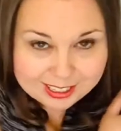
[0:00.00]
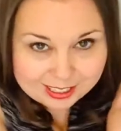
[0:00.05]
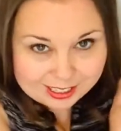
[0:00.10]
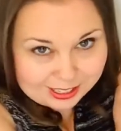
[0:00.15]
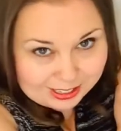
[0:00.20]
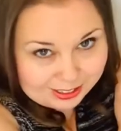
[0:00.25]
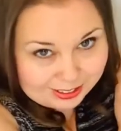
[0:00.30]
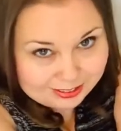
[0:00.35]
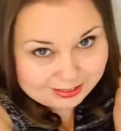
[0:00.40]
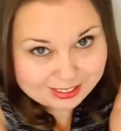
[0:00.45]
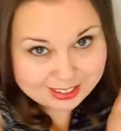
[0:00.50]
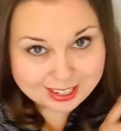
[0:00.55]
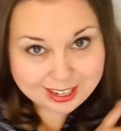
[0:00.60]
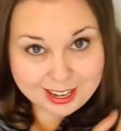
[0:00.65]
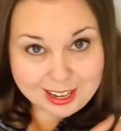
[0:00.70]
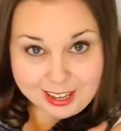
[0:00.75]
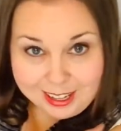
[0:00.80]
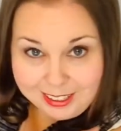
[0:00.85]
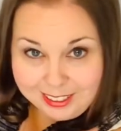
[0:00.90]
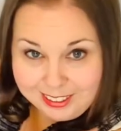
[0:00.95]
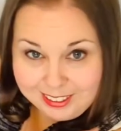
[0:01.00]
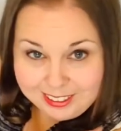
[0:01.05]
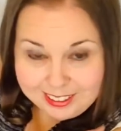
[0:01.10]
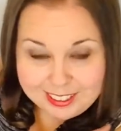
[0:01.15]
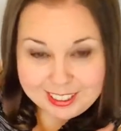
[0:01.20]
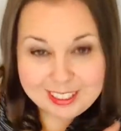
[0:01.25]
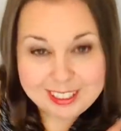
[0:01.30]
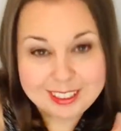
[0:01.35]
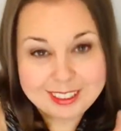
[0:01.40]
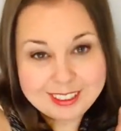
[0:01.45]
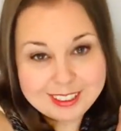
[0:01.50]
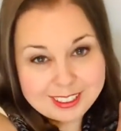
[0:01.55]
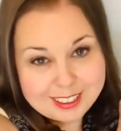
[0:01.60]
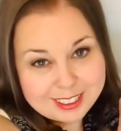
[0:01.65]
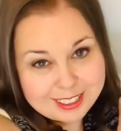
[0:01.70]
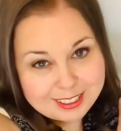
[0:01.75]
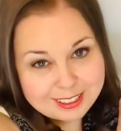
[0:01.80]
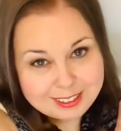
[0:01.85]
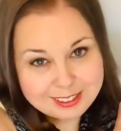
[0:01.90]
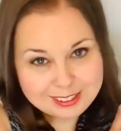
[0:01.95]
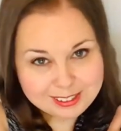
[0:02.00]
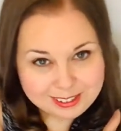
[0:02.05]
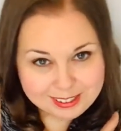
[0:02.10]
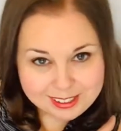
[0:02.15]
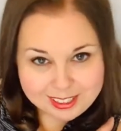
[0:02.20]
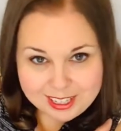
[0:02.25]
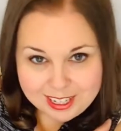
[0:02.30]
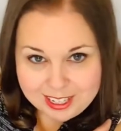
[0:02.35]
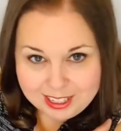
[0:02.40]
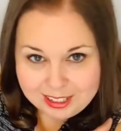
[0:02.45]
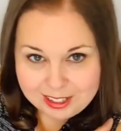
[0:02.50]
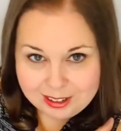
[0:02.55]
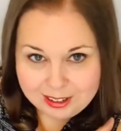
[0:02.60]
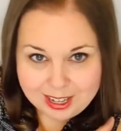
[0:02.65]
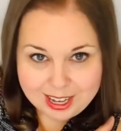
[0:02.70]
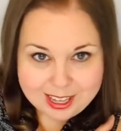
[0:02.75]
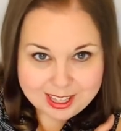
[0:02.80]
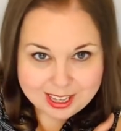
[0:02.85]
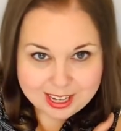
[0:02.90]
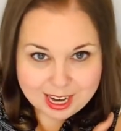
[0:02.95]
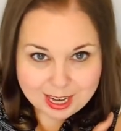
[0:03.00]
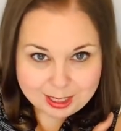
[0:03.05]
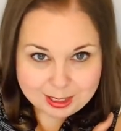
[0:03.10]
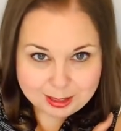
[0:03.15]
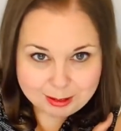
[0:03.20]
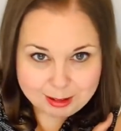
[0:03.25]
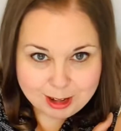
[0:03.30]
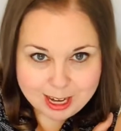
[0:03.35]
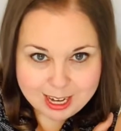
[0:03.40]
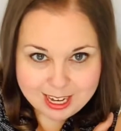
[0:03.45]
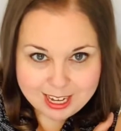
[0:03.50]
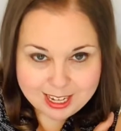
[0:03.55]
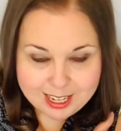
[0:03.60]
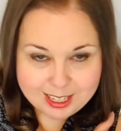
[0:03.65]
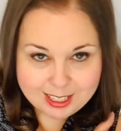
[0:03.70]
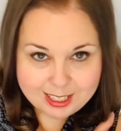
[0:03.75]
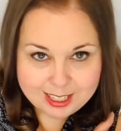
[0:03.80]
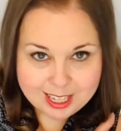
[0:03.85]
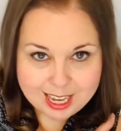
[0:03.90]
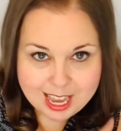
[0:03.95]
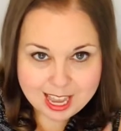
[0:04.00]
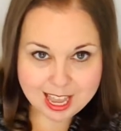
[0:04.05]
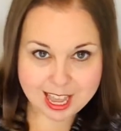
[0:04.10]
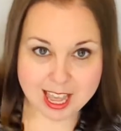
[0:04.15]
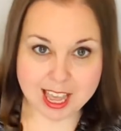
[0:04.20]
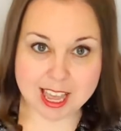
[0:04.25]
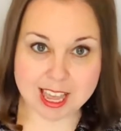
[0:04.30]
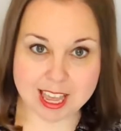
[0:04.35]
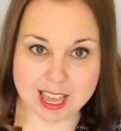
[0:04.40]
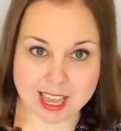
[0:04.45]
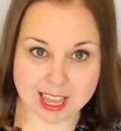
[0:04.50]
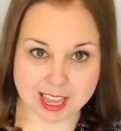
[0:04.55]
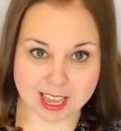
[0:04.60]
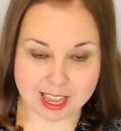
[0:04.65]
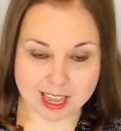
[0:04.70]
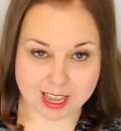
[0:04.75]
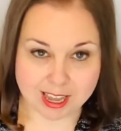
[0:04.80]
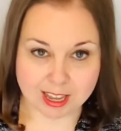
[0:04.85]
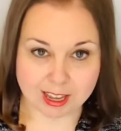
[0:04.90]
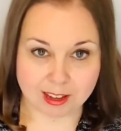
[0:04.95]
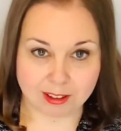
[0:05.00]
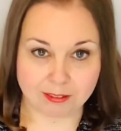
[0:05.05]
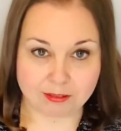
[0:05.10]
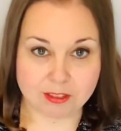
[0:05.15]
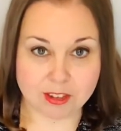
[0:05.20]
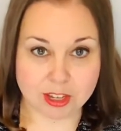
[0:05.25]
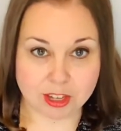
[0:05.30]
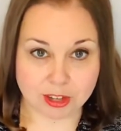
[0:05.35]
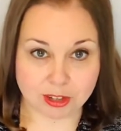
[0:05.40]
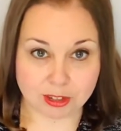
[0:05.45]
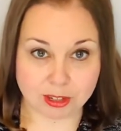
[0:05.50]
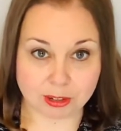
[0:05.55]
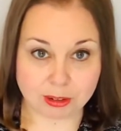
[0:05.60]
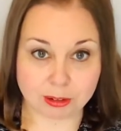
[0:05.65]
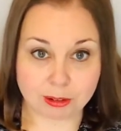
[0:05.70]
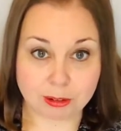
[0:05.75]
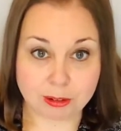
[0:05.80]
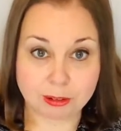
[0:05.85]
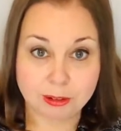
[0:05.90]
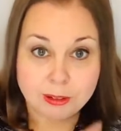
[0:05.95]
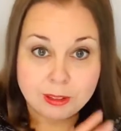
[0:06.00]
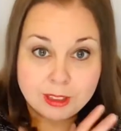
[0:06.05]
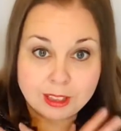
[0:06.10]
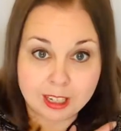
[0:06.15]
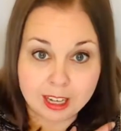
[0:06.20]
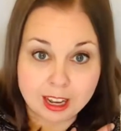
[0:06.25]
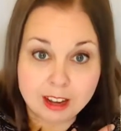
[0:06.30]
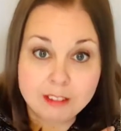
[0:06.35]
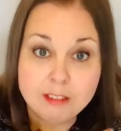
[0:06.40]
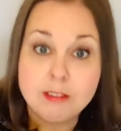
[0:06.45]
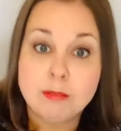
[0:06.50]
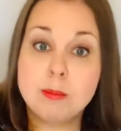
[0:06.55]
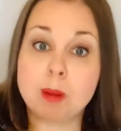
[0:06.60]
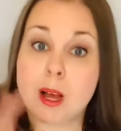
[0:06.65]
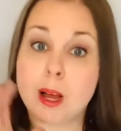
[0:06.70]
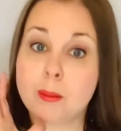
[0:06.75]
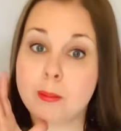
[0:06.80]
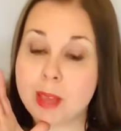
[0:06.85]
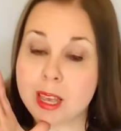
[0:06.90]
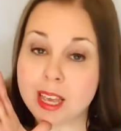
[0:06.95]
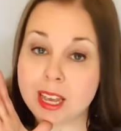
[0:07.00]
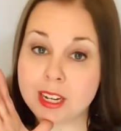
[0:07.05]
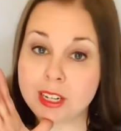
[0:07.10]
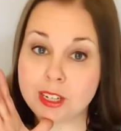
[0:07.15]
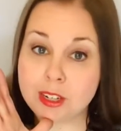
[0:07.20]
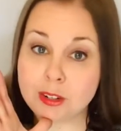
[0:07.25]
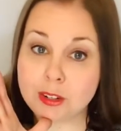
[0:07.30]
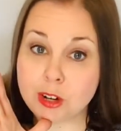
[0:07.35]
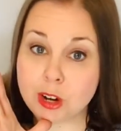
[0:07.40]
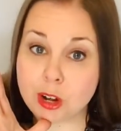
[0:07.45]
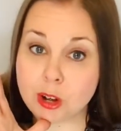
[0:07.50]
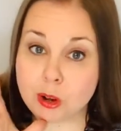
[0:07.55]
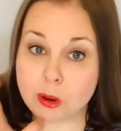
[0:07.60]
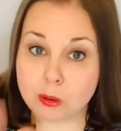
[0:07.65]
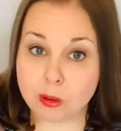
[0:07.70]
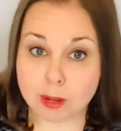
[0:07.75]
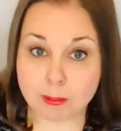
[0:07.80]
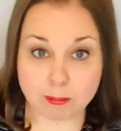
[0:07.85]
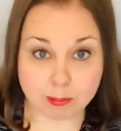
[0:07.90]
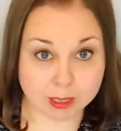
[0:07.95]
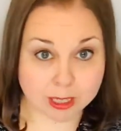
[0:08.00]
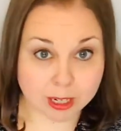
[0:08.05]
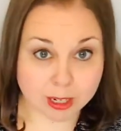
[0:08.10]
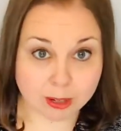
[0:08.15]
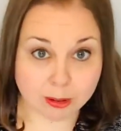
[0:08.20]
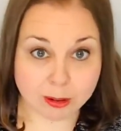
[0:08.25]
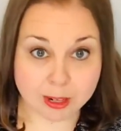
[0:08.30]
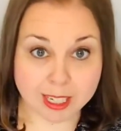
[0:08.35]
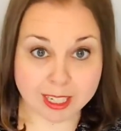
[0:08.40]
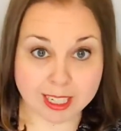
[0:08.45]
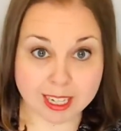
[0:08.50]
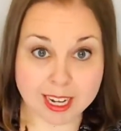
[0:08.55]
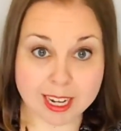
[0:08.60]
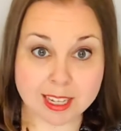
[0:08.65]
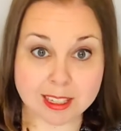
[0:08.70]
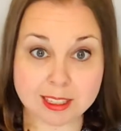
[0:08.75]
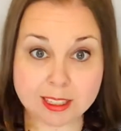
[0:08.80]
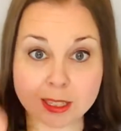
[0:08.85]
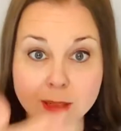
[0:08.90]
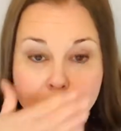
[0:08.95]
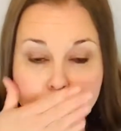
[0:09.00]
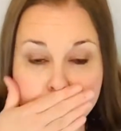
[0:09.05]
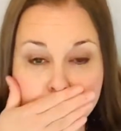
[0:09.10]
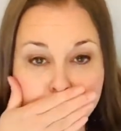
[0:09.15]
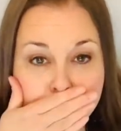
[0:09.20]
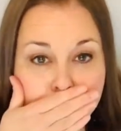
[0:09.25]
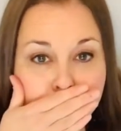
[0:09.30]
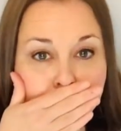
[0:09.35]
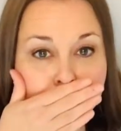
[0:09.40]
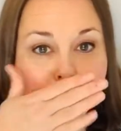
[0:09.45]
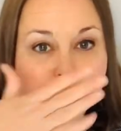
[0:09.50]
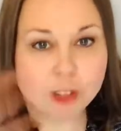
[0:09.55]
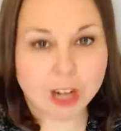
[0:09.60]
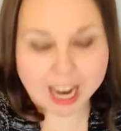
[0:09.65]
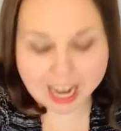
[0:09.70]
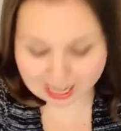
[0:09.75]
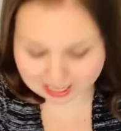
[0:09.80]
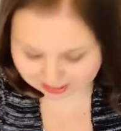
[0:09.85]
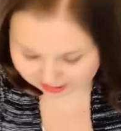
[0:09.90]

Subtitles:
Give a hug. There you go. Okay, the next one is, if you love mom and you know it, blow a kiss. Mwah!